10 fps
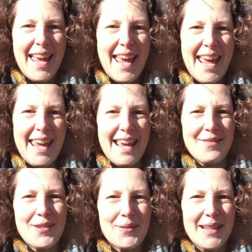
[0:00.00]
Hey
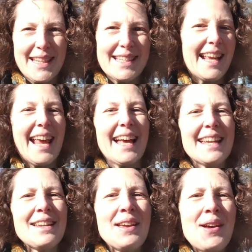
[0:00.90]
everyone, it's
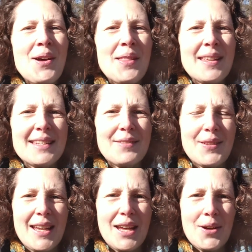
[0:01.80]
Anne. This
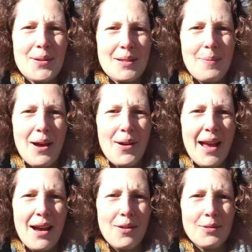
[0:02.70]
video is about
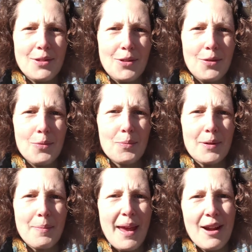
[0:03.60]
how to
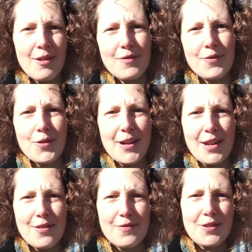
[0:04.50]
prepare for
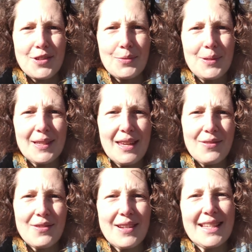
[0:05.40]
your virtual give
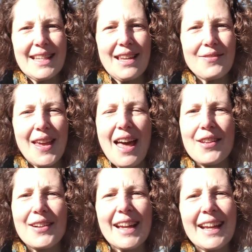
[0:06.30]
and receive
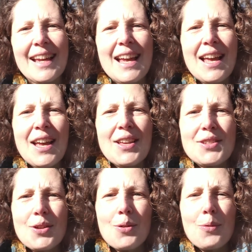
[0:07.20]
gathering.
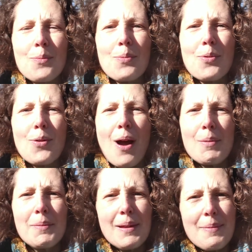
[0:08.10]
So
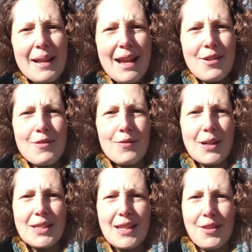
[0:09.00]
probably by now you've
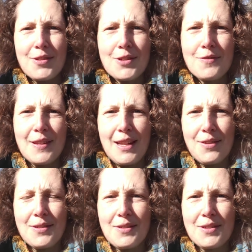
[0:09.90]
watched the other two
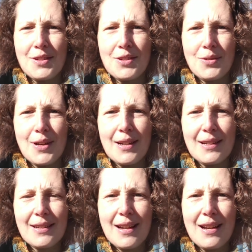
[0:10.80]
videos. There's a short
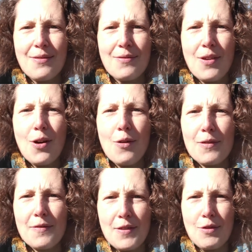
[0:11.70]
kind of
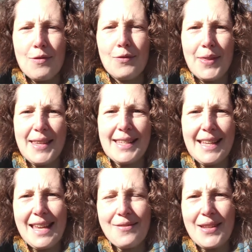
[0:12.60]
overview of what this
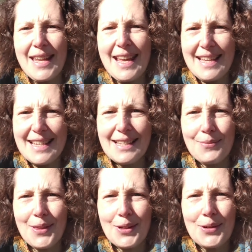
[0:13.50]
thing even is and
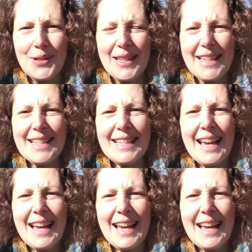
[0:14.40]
what the goal is.